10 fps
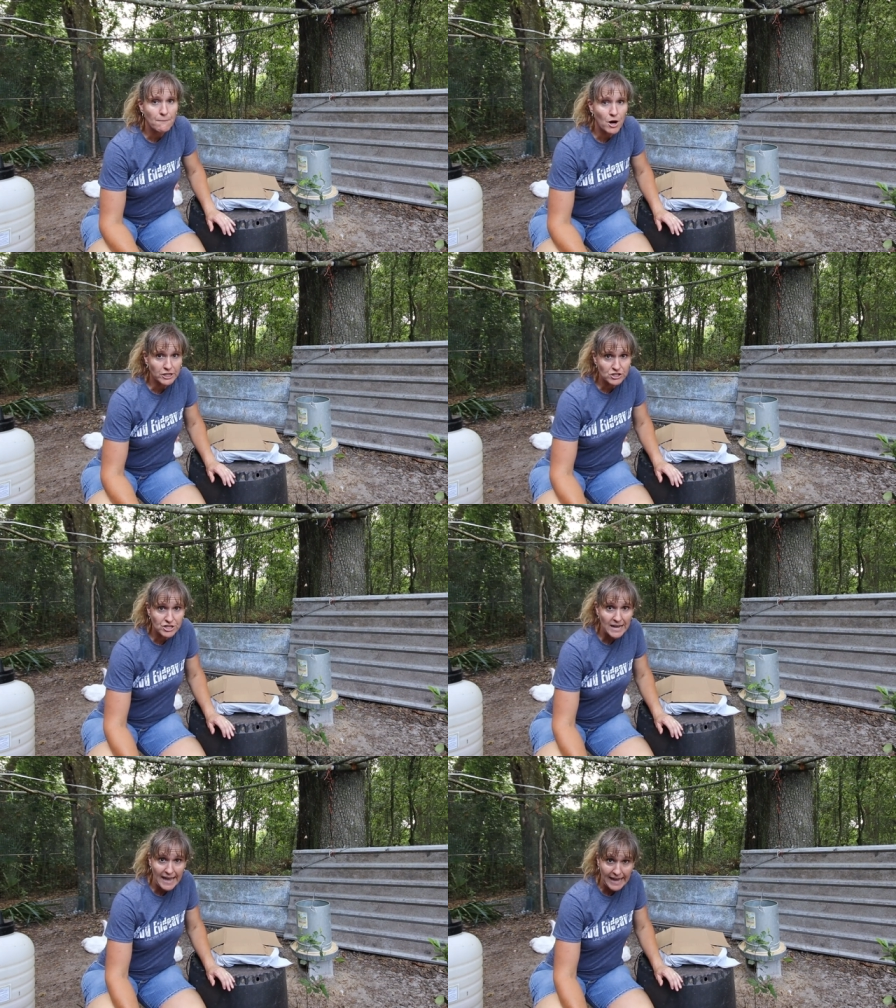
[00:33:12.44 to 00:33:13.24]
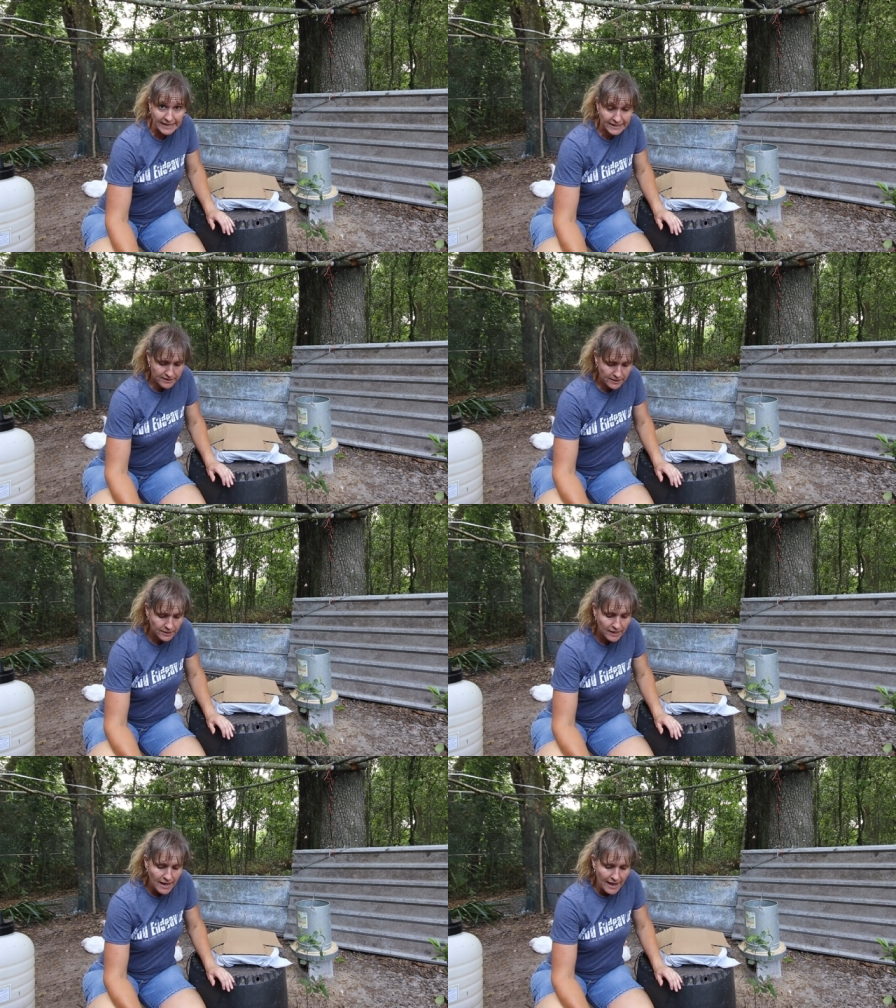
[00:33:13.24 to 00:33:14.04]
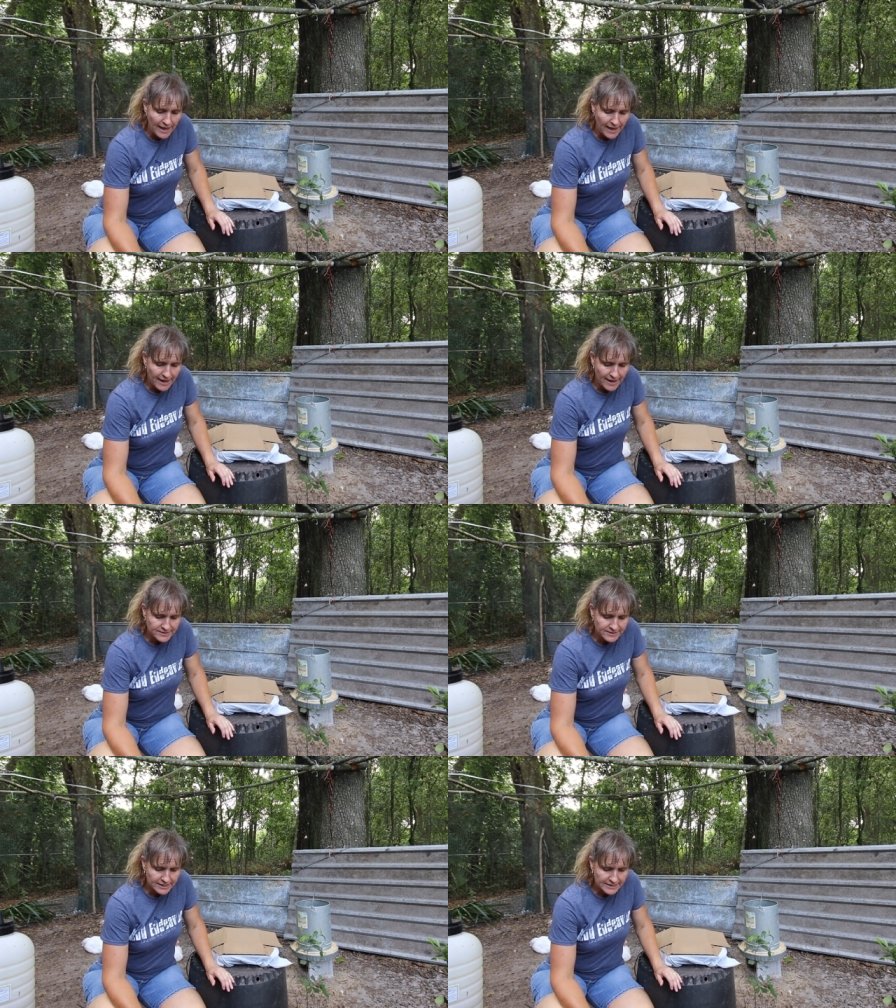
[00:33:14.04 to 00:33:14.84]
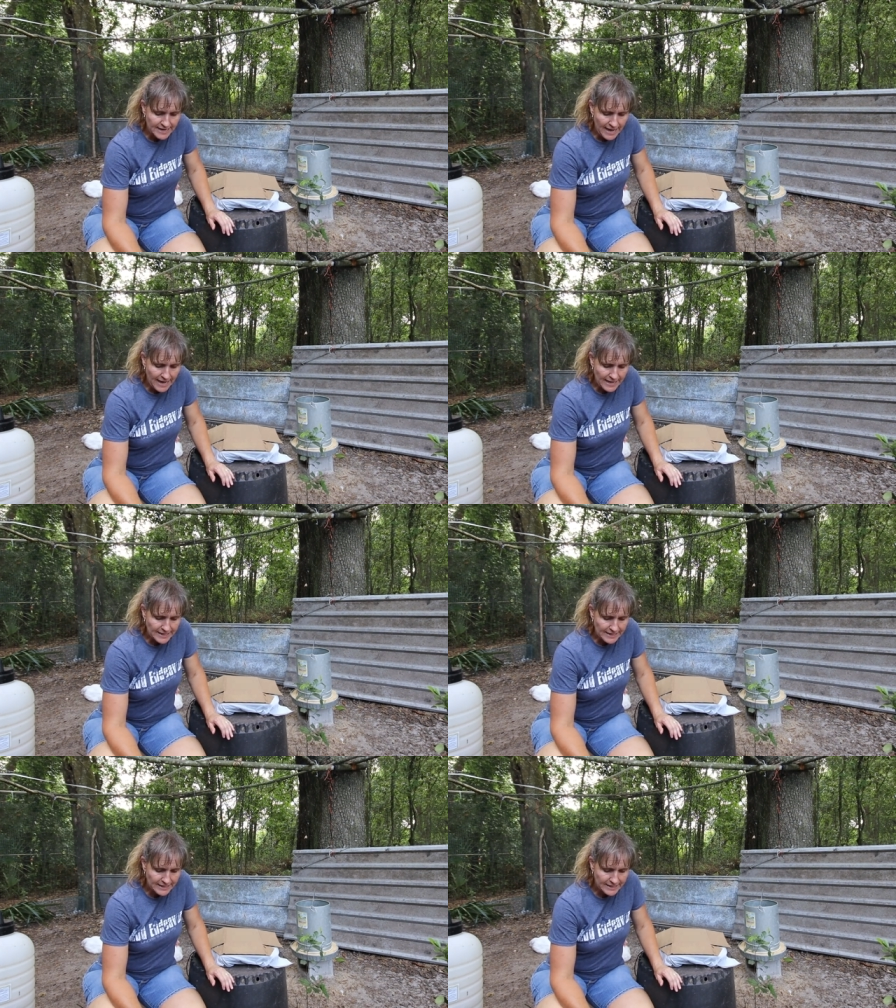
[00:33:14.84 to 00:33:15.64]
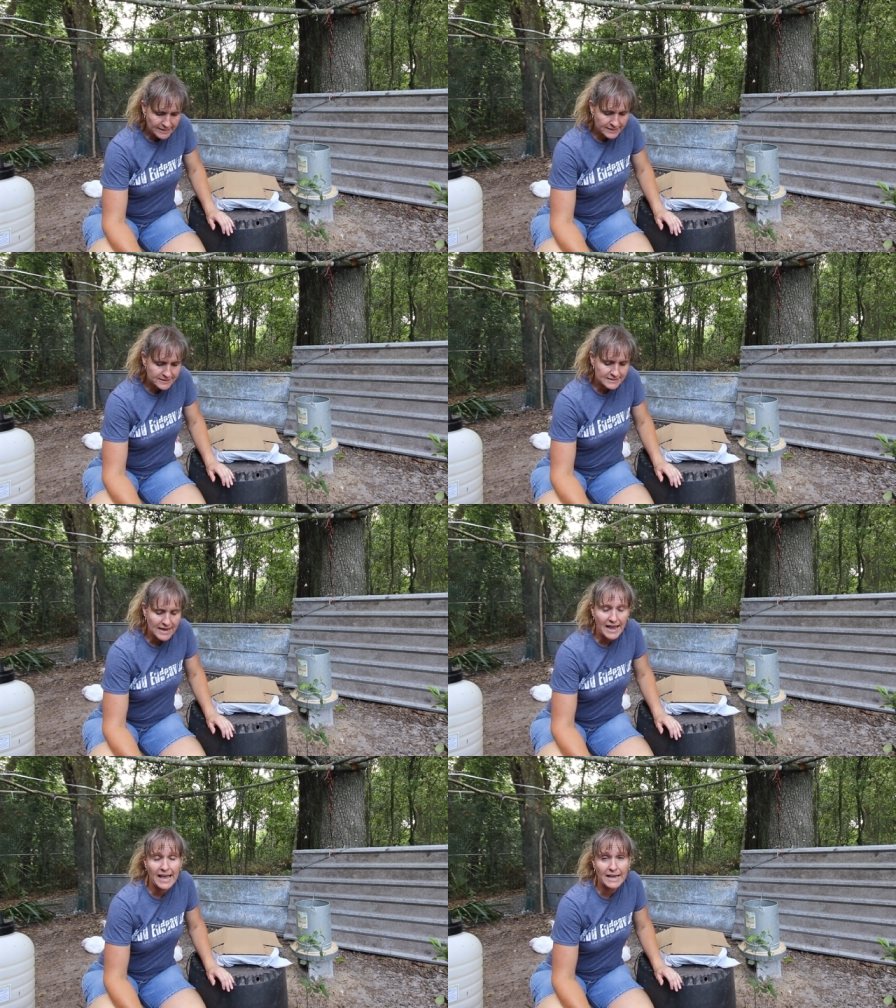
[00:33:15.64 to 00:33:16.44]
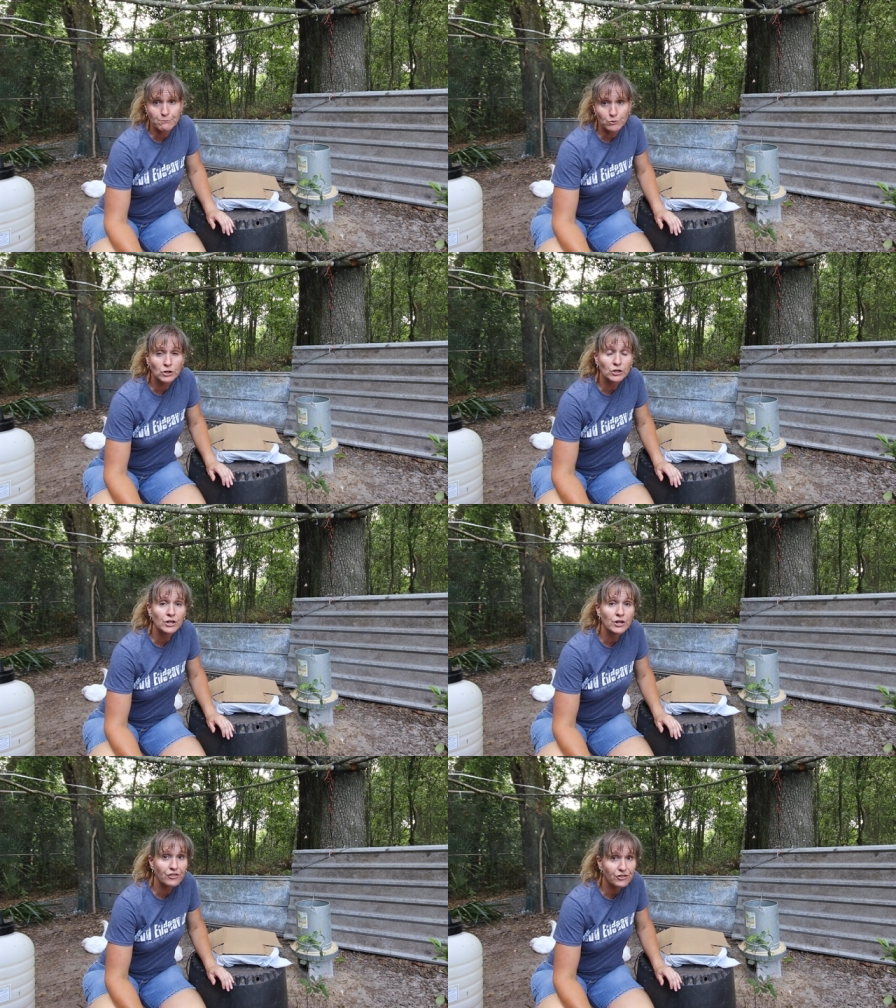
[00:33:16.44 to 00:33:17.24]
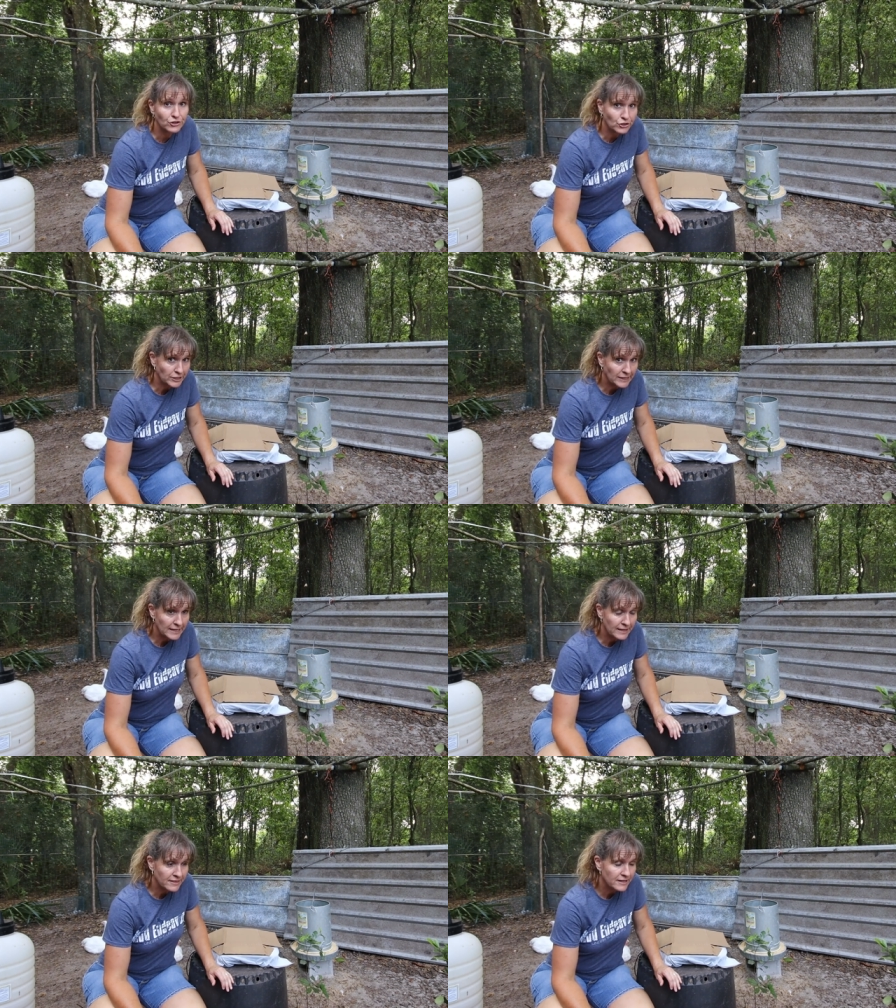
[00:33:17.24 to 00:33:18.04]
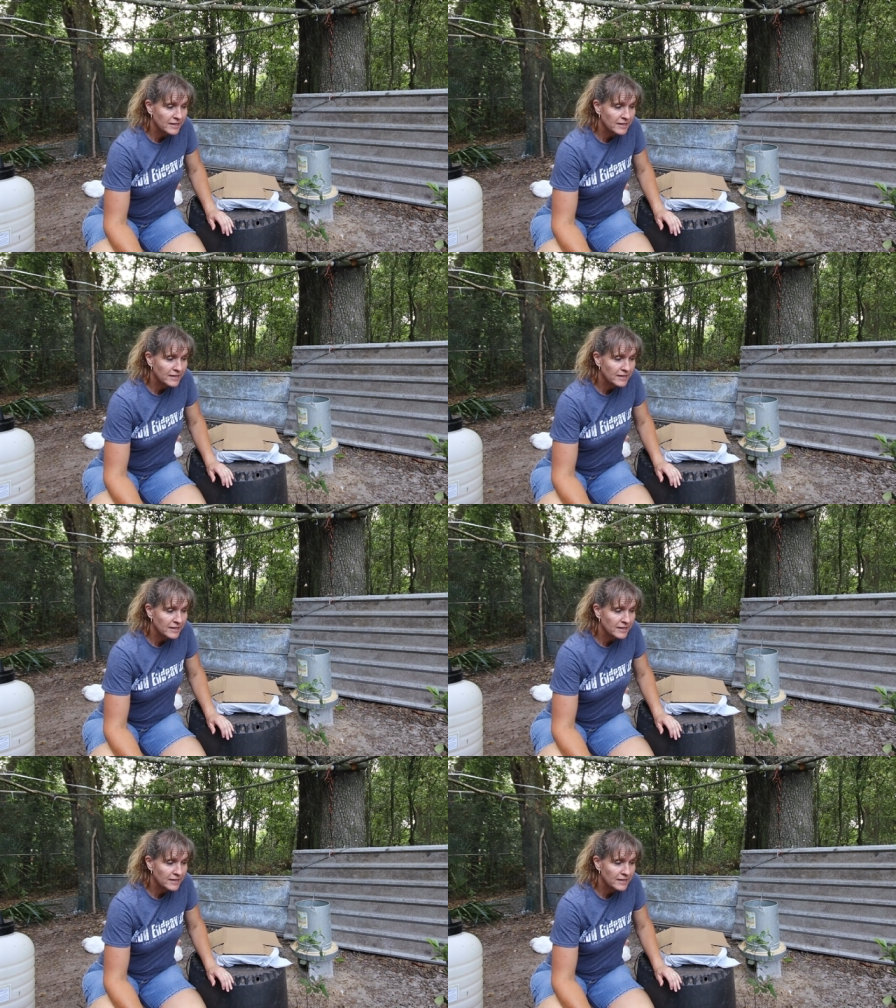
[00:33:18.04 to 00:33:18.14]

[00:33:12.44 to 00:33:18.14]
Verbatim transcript: March 8th and today is April 30th.